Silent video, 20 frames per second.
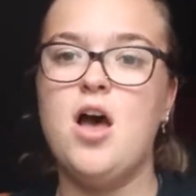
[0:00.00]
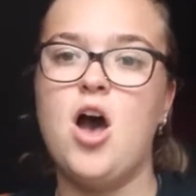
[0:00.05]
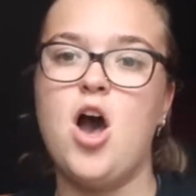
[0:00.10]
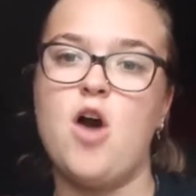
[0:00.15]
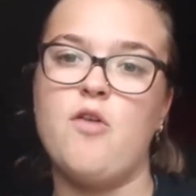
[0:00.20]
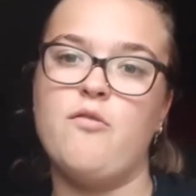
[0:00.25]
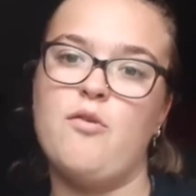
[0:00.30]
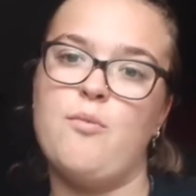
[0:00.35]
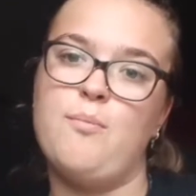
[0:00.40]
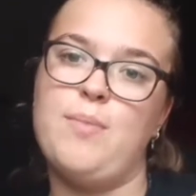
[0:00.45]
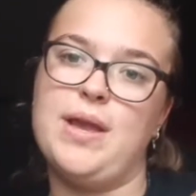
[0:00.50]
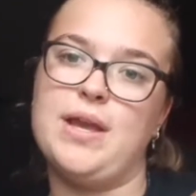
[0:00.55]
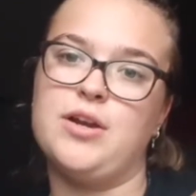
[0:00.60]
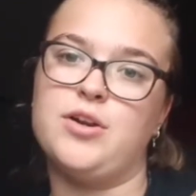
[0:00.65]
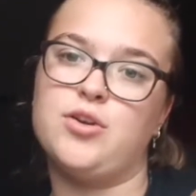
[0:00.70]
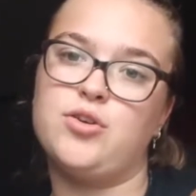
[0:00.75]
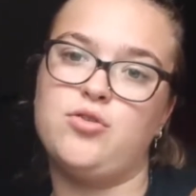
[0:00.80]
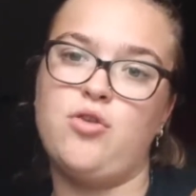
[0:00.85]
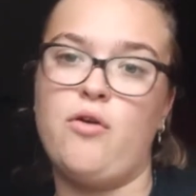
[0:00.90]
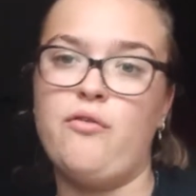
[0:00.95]
of a bigger
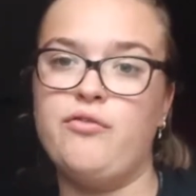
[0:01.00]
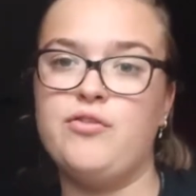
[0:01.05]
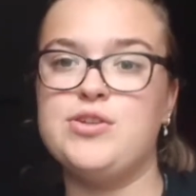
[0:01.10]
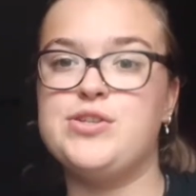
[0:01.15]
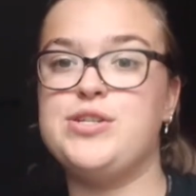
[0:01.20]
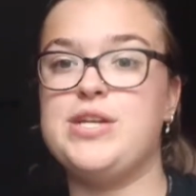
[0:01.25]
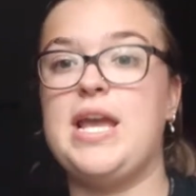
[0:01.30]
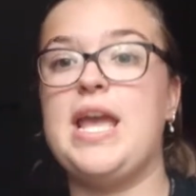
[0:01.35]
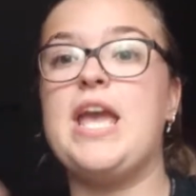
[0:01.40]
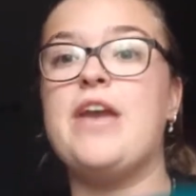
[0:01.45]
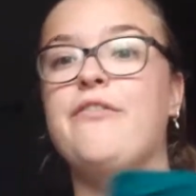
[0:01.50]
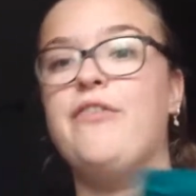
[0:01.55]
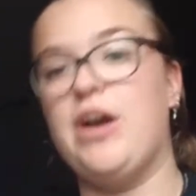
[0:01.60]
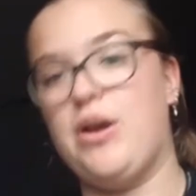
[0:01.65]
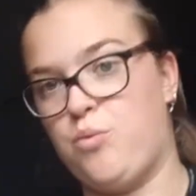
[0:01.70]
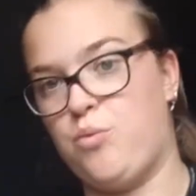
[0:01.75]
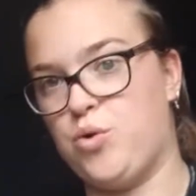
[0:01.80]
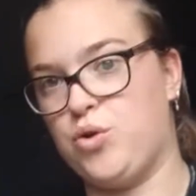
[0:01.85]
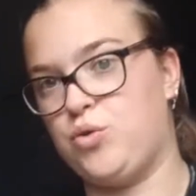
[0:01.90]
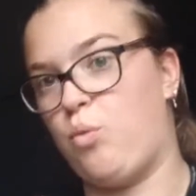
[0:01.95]
coverage if I
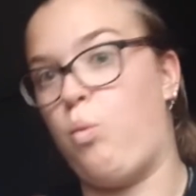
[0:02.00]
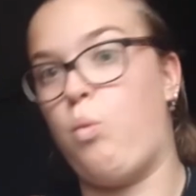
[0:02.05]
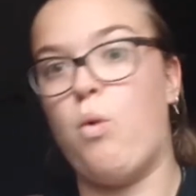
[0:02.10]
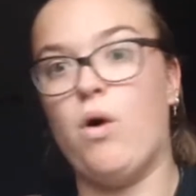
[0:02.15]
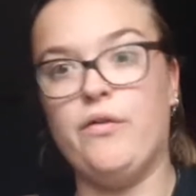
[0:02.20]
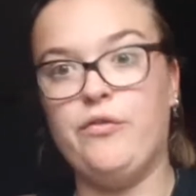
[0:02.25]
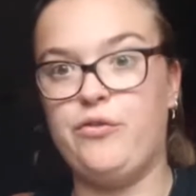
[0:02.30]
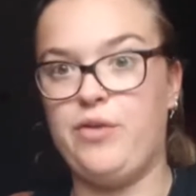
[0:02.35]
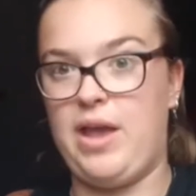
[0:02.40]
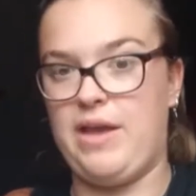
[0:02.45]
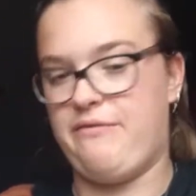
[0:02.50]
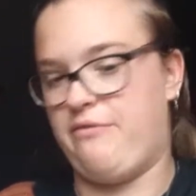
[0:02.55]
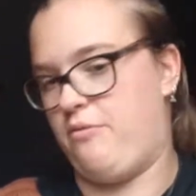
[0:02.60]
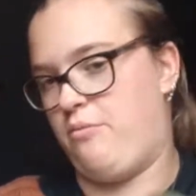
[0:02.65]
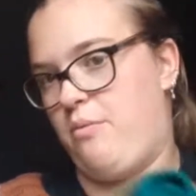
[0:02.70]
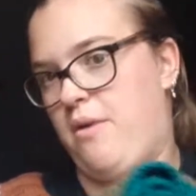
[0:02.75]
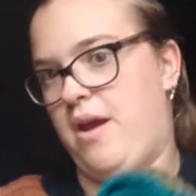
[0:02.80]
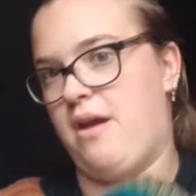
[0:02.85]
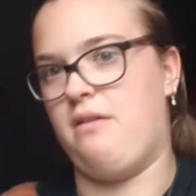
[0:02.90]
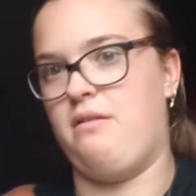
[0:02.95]
would want to ever
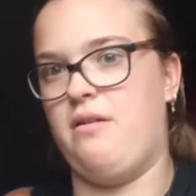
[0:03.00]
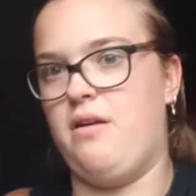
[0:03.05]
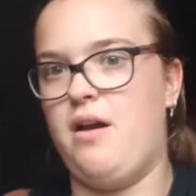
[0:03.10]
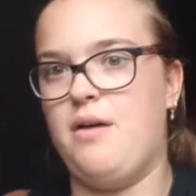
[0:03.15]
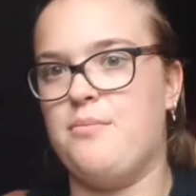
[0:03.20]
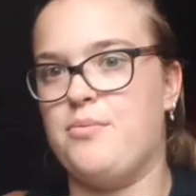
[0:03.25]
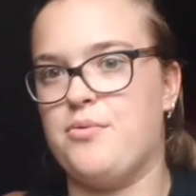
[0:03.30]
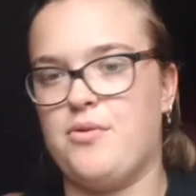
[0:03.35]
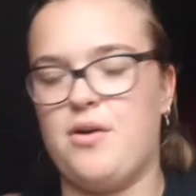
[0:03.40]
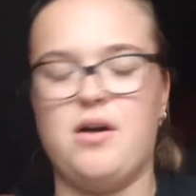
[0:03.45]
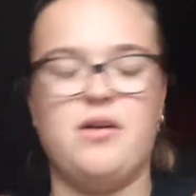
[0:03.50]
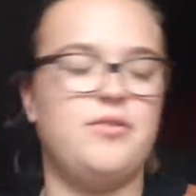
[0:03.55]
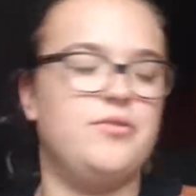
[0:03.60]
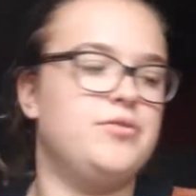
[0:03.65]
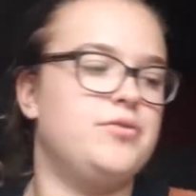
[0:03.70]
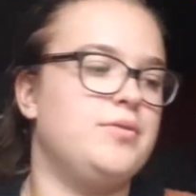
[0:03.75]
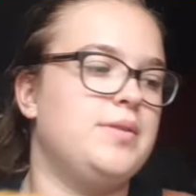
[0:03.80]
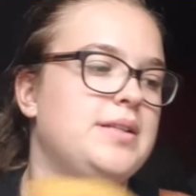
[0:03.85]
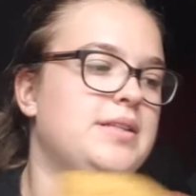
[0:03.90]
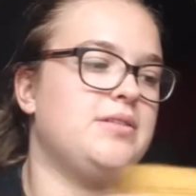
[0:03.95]
wear a bra
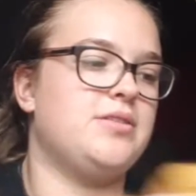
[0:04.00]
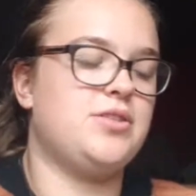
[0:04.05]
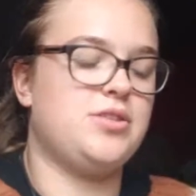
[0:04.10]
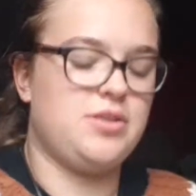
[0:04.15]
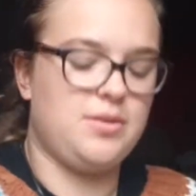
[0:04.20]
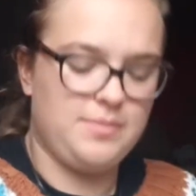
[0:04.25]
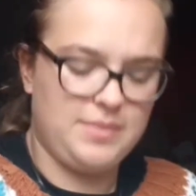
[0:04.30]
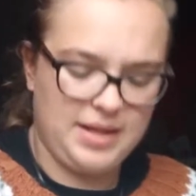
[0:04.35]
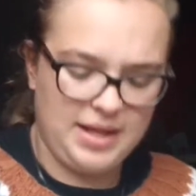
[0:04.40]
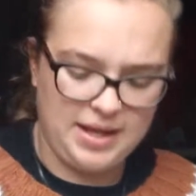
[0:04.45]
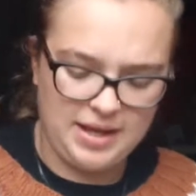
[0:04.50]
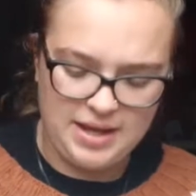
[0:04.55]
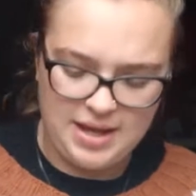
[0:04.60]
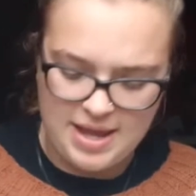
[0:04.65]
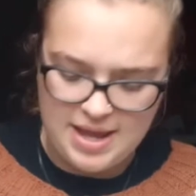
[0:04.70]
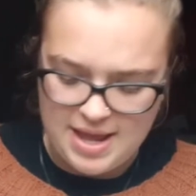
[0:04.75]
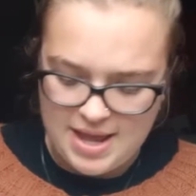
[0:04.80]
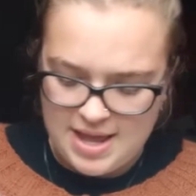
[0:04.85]
under it or something.